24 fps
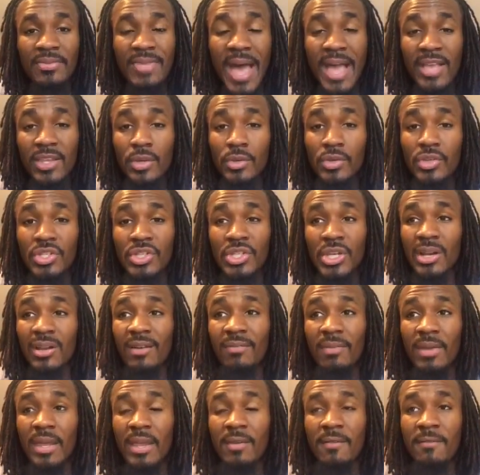that you should
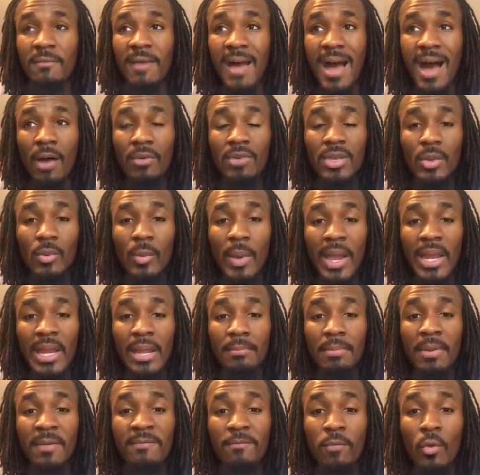have
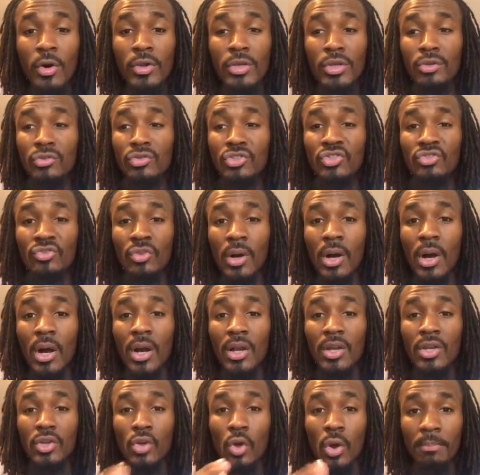evaluated before you
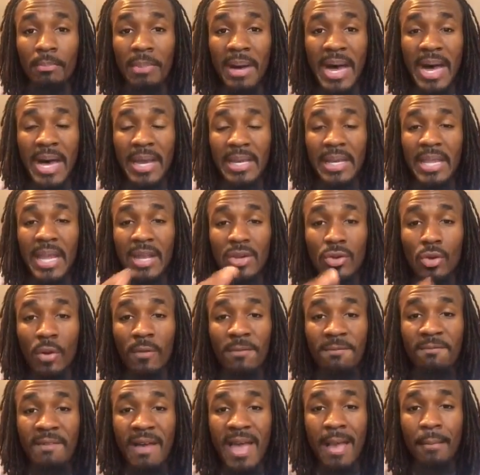drug your body and your
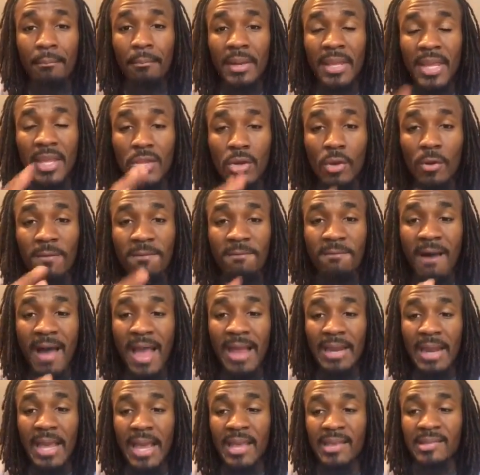family and your
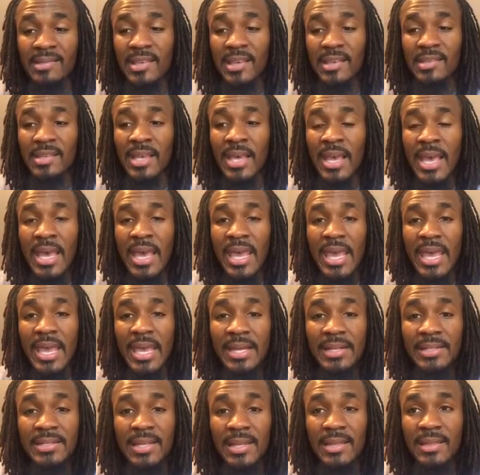finances
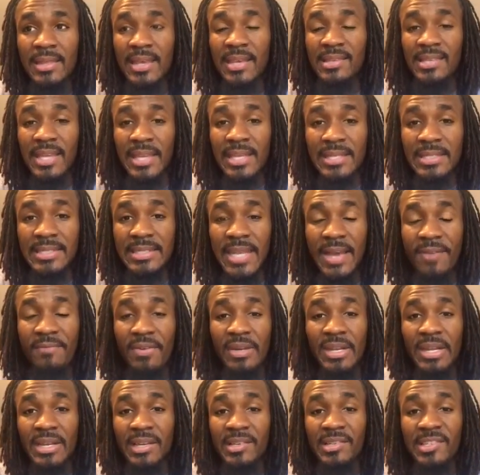into this
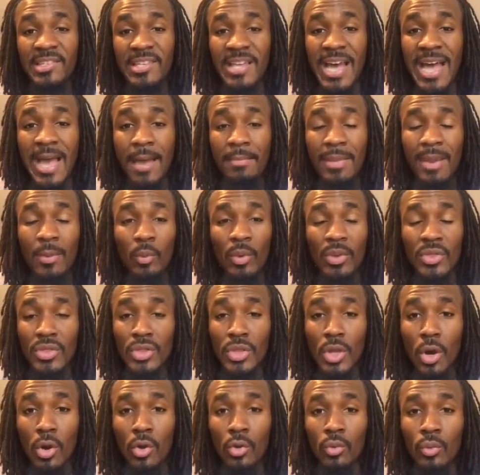indefinite assignment with
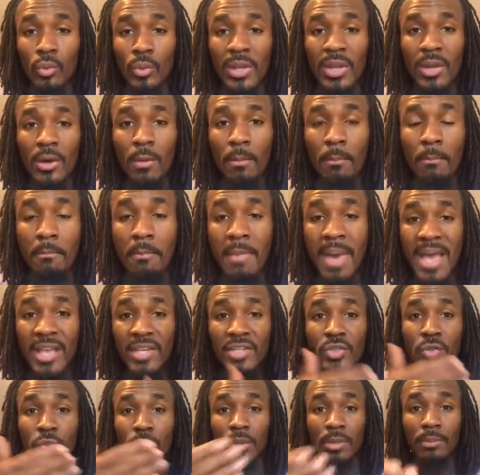no real
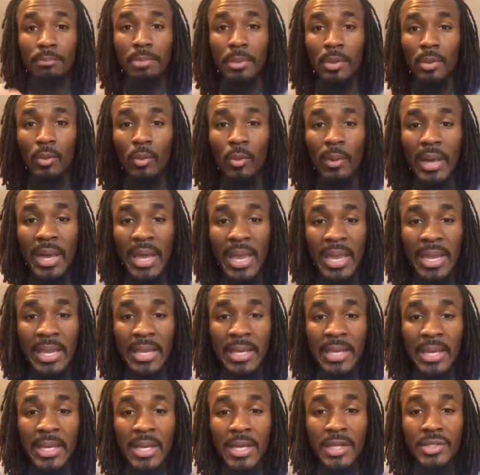measurable way
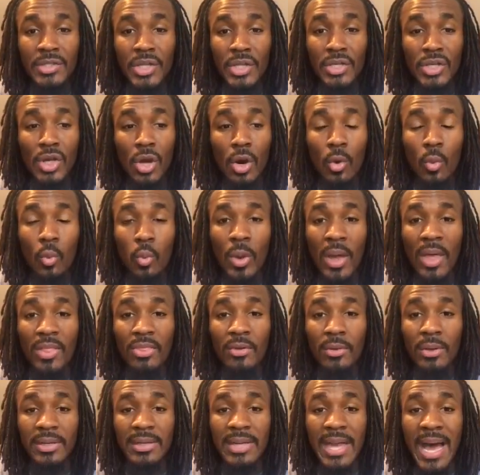to know
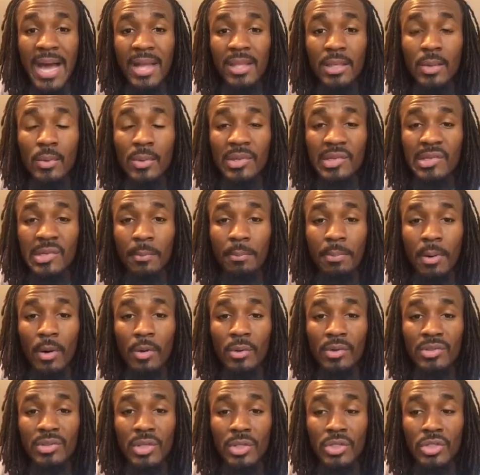whether or not you were
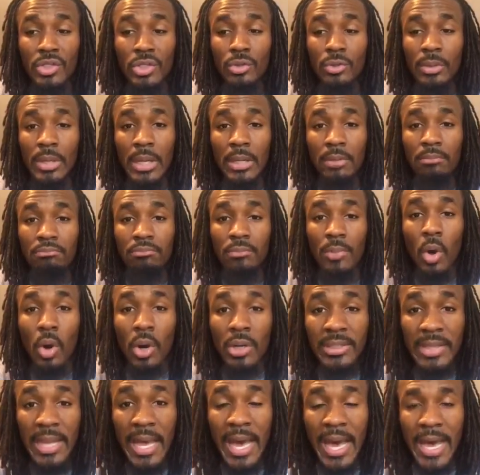supposed to do it or
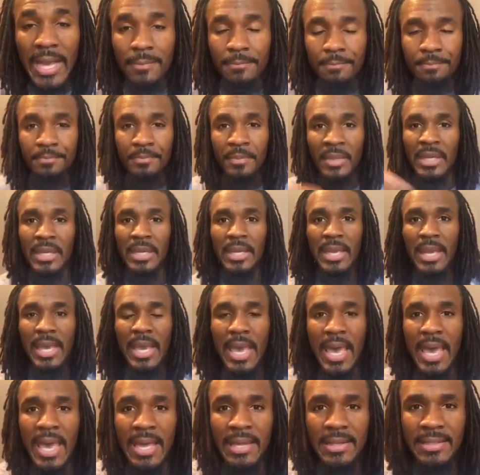not.
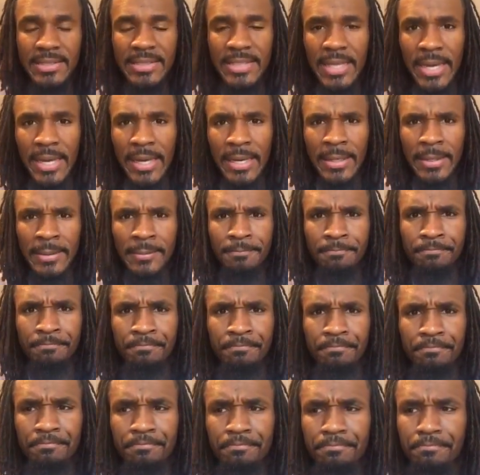And,
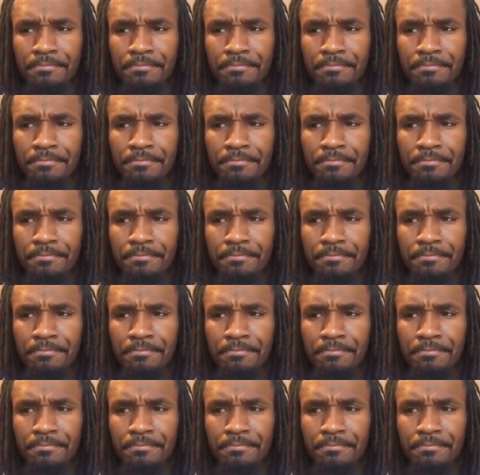um,